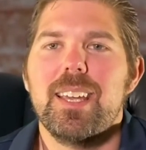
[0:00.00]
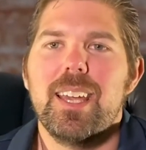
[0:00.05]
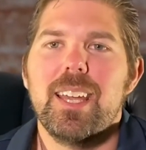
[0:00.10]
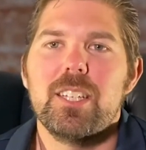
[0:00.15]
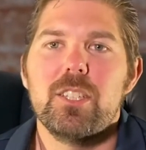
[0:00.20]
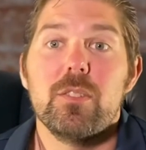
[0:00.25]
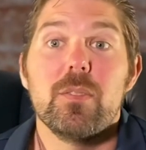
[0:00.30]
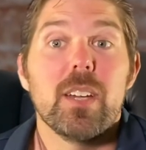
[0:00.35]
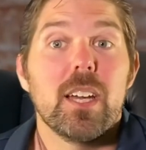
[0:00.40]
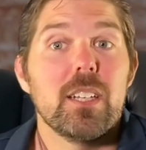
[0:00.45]

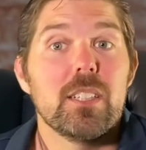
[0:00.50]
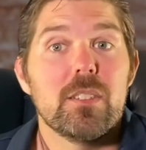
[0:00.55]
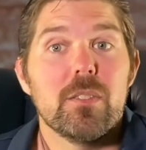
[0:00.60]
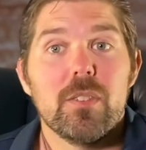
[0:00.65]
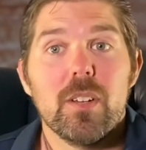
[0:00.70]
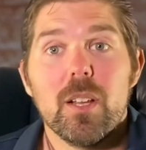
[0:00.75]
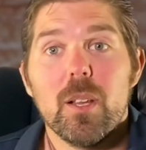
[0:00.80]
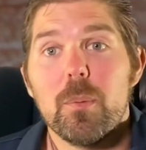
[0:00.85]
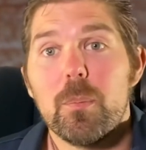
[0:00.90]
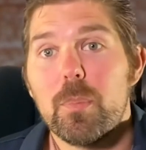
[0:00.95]
and you've got to
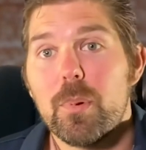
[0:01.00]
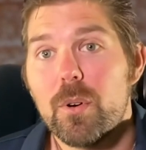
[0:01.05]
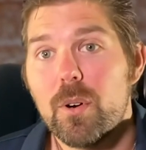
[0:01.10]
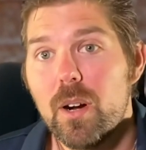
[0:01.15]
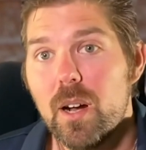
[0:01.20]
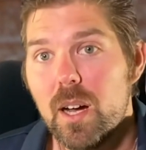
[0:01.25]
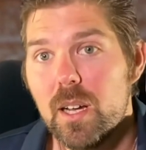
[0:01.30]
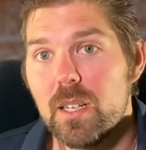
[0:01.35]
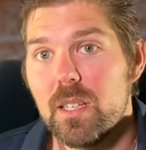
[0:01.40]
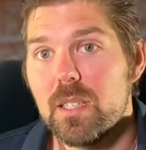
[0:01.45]
develop
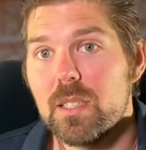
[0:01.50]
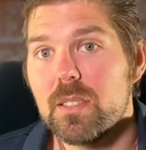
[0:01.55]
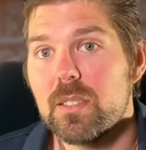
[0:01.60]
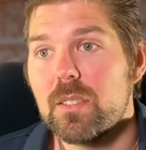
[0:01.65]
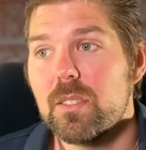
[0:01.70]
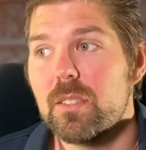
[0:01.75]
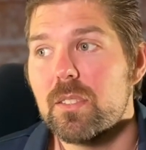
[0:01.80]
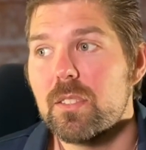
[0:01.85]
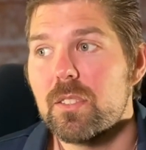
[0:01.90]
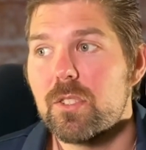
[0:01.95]

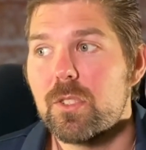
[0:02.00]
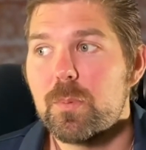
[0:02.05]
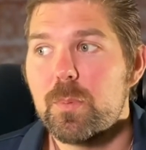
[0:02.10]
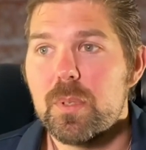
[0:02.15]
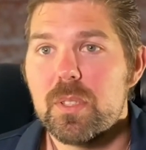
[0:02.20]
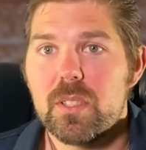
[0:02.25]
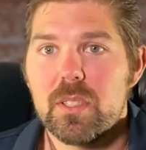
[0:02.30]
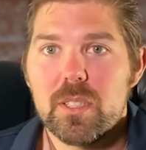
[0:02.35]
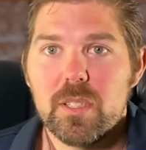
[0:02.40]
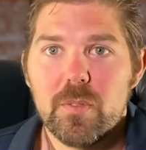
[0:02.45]
products
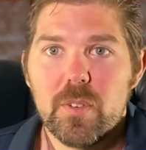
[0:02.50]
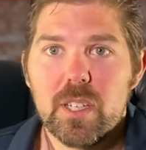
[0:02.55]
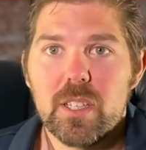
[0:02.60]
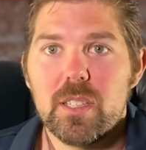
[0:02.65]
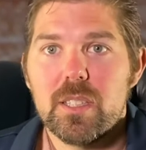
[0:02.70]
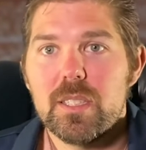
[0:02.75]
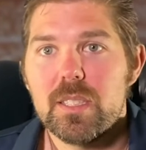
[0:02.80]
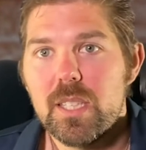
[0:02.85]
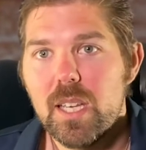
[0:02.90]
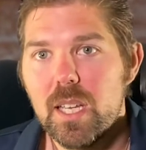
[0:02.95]

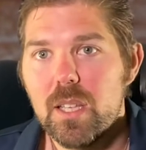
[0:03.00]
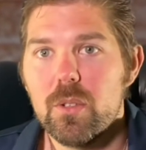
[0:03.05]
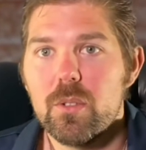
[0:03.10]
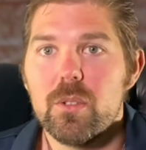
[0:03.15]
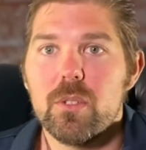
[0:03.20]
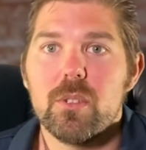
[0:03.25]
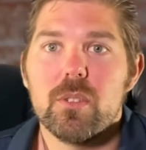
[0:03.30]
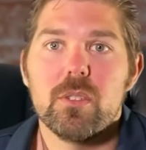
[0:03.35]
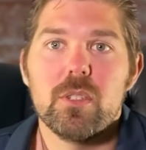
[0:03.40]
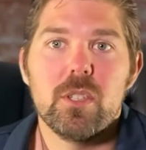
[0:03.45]
specifically
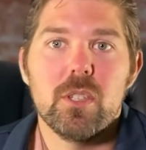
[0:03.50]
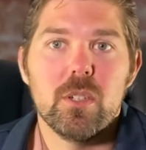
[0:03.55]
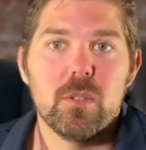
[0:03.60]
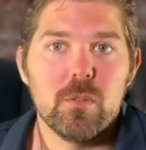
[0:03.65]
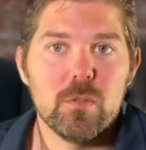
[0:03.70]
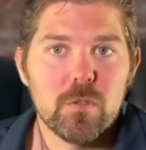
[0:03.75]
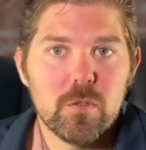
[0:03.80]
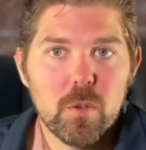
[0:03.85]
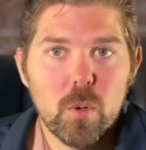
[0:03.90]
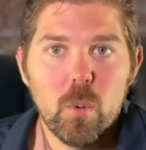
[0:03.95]
tailored, you
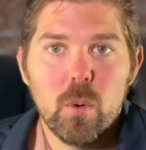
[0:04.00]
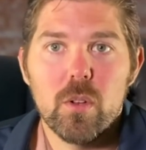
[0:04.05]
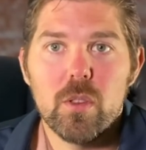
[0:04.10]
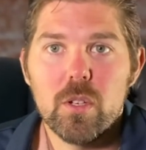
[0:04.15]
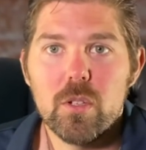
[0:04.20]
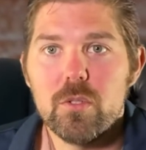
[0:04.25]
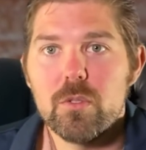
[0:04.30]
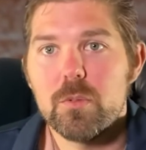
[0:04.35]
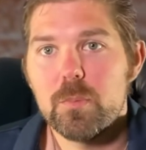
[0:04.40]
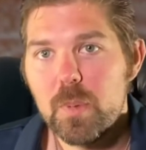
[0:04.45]
know, for
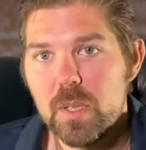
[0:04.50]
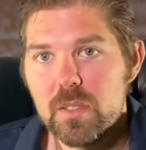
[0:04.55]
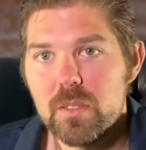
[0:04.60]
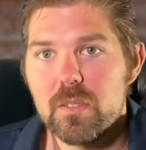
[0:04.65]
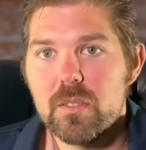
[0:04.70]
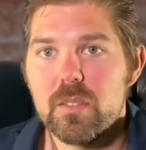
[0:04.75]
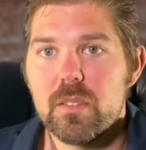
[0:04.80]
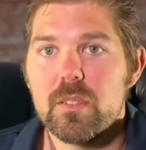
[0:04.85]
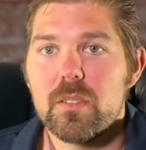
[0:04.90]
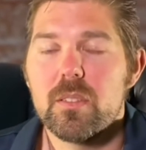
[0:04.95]
those
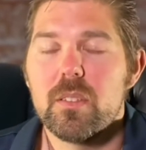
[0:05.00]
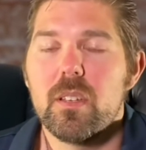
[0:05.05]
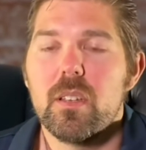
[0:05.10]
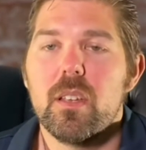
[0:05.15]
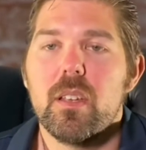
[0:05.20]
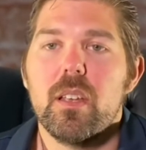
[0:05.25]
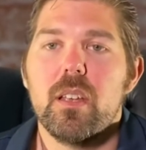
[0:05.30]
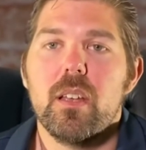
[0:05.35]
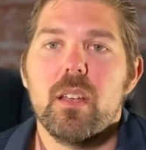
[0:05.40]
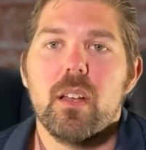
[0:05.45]
businesses.
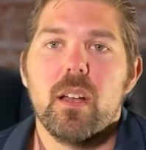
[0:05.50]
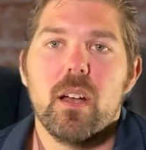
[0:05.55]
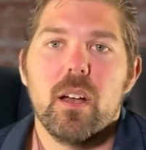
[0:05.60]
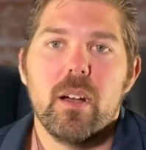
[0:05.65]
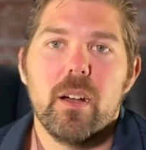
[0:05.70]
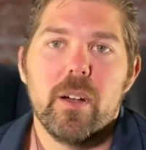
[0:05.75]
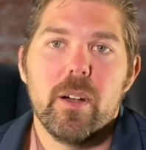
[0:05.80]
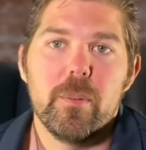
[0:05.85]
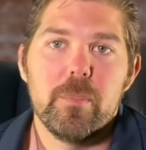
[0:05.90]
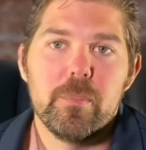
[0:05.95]

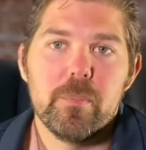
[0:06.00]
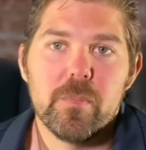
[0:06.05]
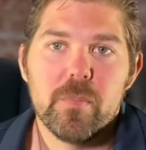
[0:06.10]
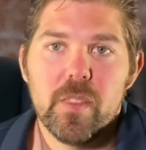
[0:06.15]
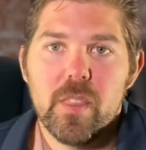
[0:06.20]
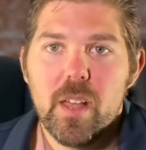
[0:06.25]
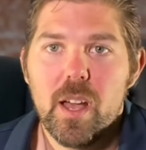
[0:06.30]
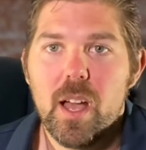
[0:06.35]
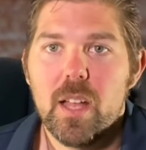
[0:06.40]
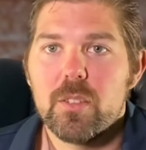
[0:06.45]
Um,
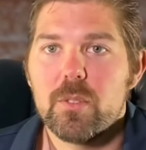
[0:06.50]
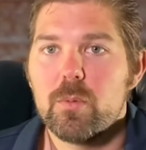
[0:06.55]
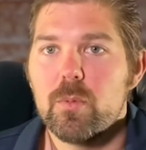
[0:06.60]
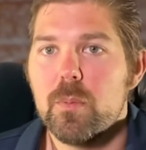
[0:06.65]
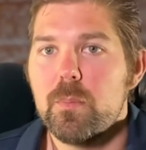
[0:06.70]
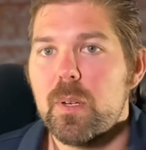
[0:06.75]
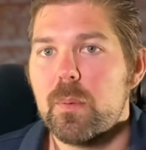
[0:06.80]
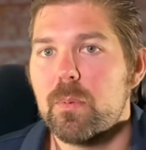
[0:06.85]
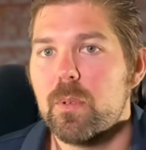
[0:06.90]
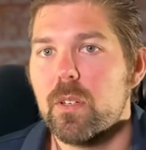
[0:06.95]
that's
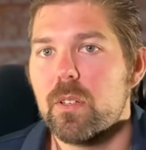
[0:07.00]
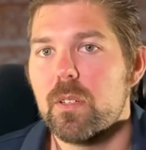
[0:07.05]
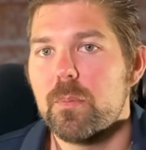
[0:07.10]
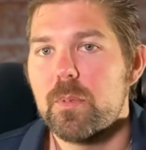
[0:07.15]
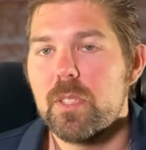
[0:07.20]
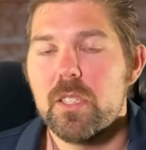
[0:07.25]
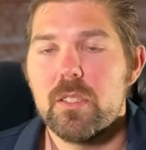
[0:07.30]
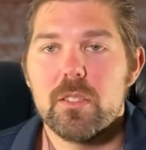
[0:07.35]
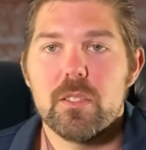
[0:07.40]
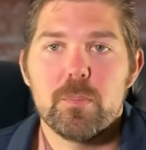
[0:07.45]
what my
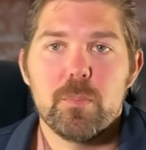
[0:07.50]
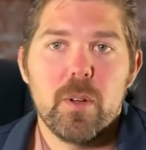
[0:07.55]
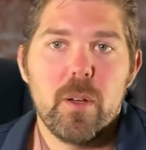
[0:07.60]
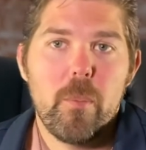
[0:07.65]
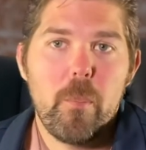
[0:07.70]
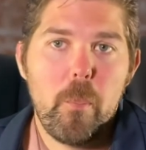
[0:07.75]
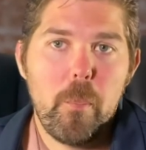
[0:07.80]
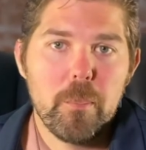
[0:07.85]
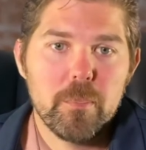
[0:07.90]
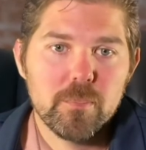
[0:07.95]
program teaches.
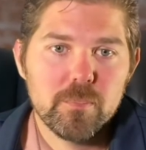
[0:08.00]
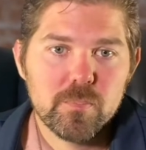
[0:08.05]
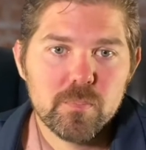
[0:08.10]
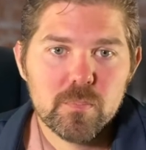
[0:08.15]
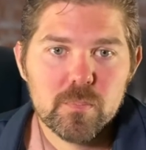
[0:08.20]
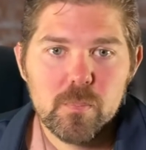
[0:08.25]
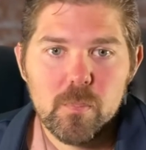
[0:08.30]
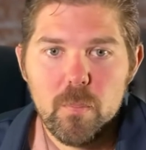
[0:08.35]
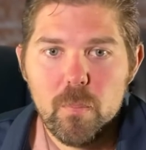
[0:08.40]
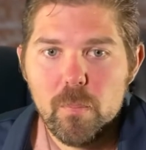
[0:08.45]
But
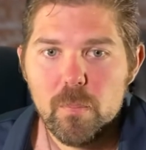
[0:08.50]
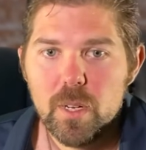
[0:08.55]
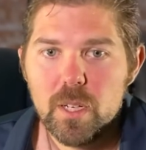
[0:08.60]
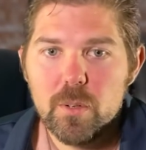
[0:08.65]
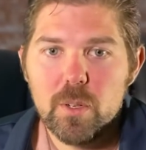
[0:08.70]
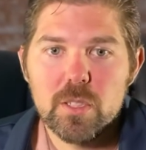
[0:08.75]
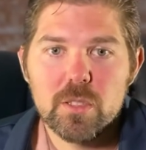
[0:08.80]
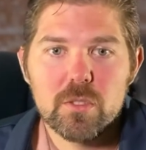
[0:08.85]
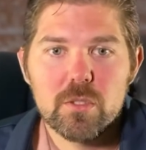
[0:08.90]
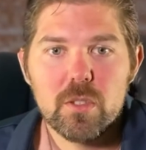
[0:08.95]

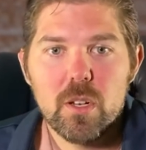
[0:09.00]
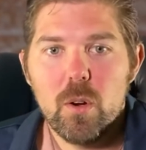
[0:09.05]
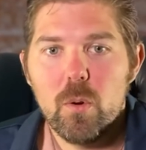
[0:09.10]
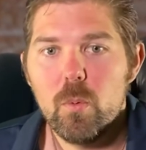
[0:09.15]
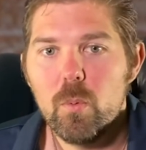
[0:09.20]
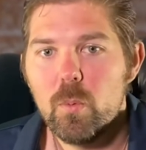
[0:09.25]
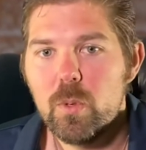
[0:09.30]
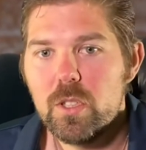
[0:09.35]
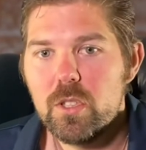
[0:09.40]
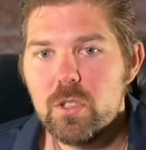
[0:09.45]
anyway,
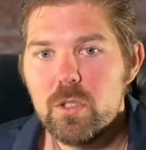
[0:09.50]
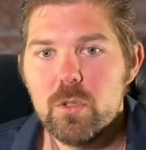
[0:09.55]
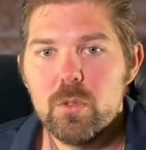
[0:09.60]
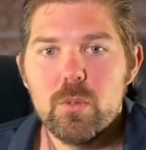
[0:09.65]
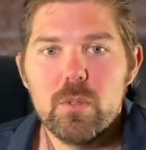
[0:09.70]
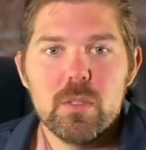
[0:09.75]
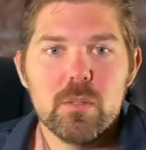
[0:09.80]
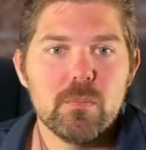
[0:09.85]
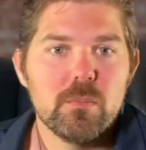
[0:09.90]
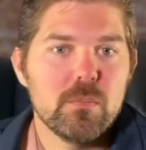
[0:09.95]
so when
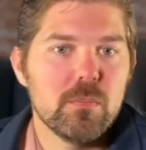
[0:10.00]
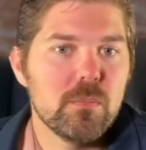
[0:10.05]
you